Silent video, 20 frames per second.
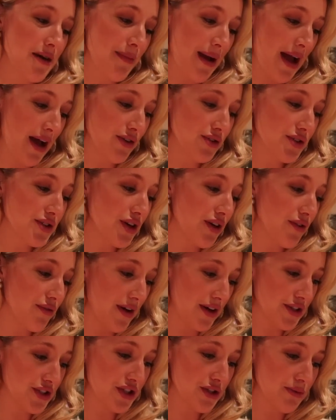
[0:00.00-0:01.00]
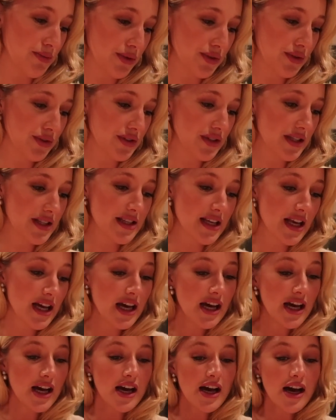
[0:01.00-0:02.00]
amount of vegetables.
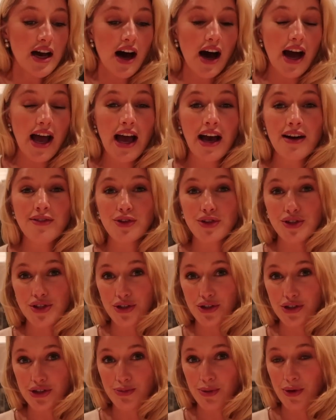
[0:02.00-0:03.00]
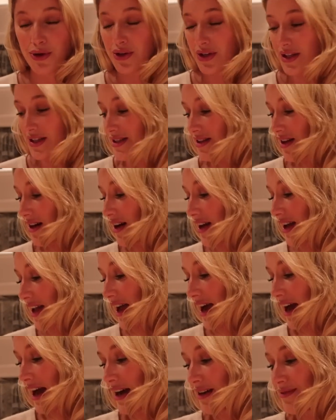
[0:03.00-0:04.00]
I have also got to be honest, I
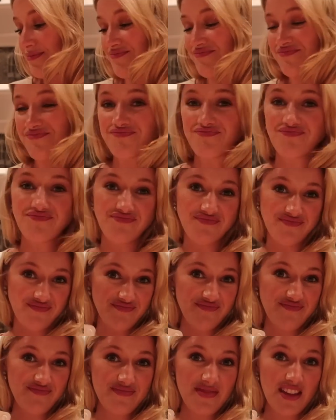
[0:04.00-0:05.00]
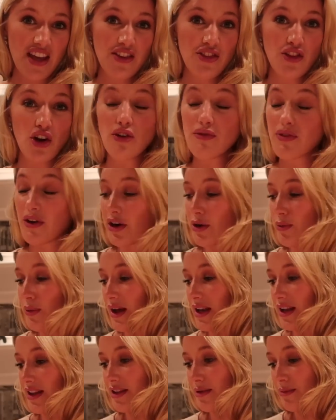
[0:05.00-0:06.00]
am not very
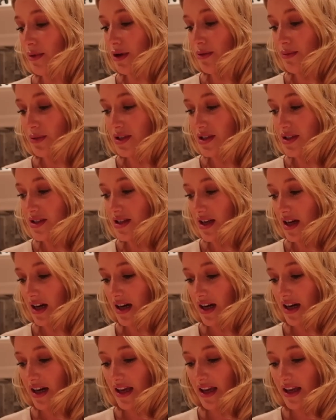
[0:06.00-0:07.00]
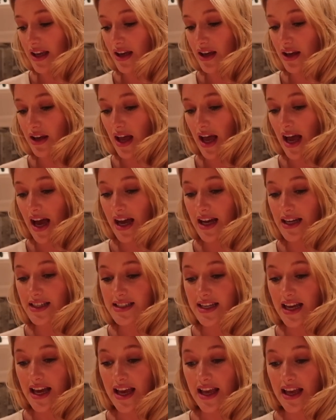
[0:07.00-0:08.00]
well at the moment. I
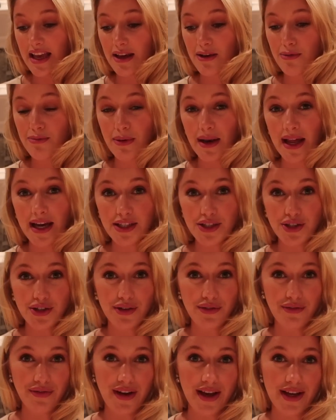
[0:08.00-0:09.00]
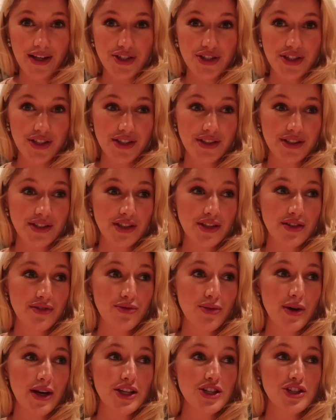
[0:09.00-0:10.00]
had a bladder infection
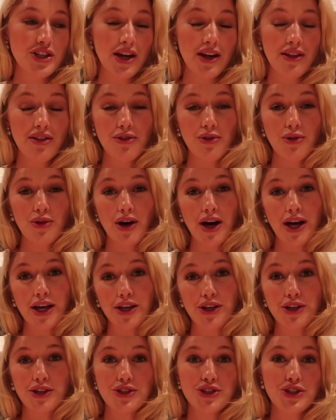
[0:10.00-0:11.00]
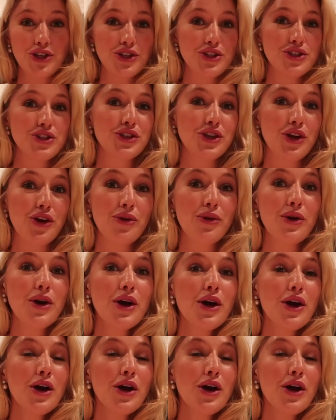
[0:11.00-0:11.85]
of which I thought I could just, you know,